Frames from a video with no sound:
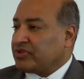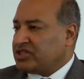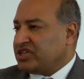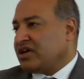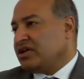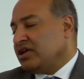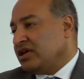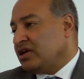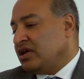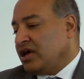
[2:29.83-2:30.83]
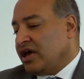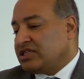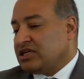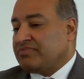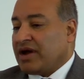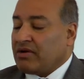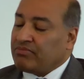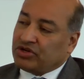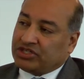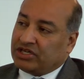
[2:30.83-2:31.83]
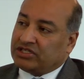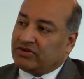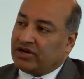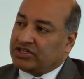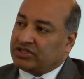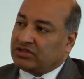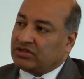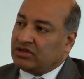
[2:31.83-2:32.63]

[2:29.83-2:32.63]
Secondly, it's about pushing integration,